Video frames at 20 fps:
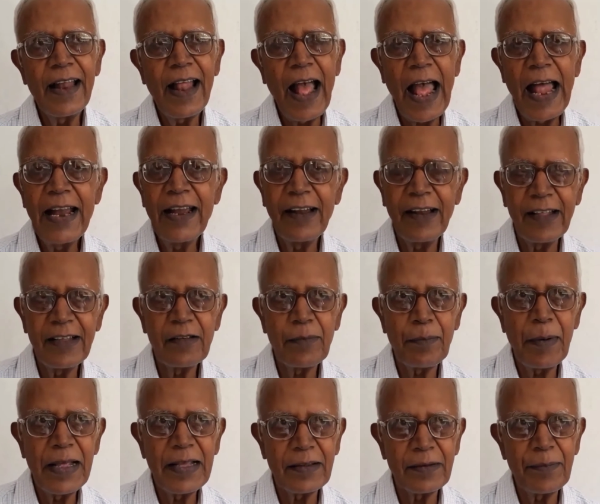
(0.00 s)
and
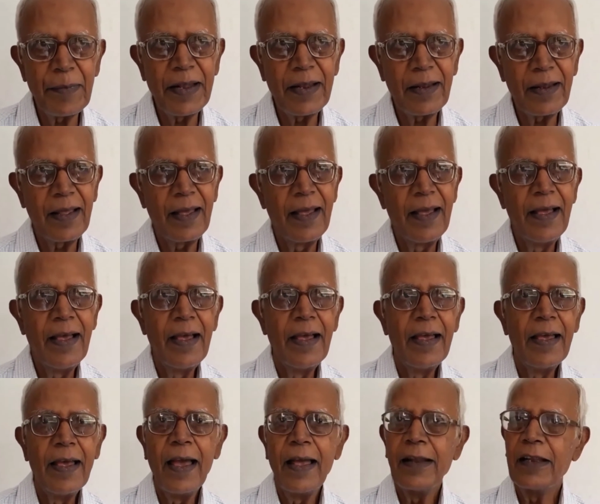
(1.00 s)
displacement.
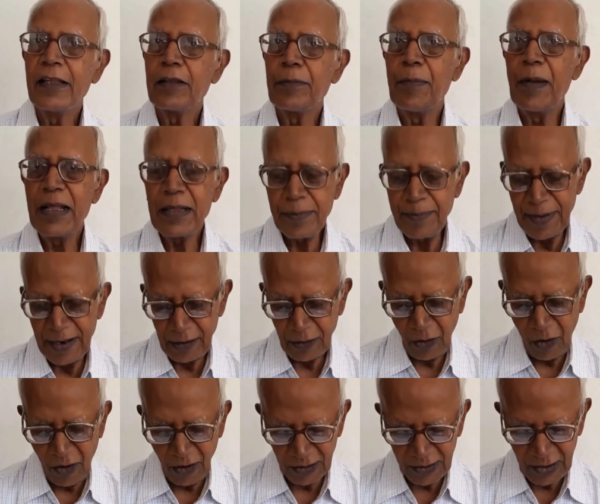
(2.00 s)
Displacement
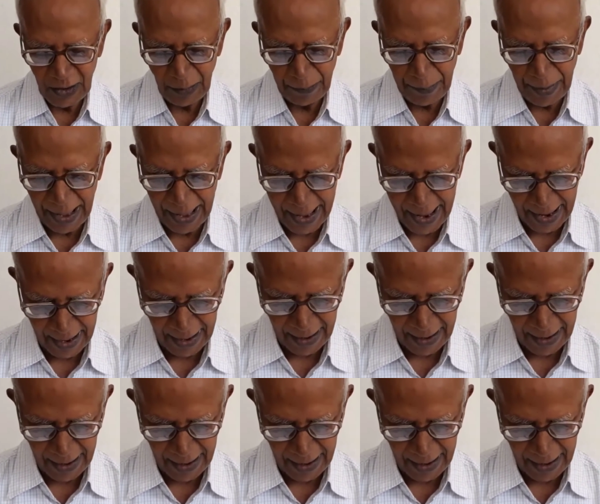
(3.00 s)
caused by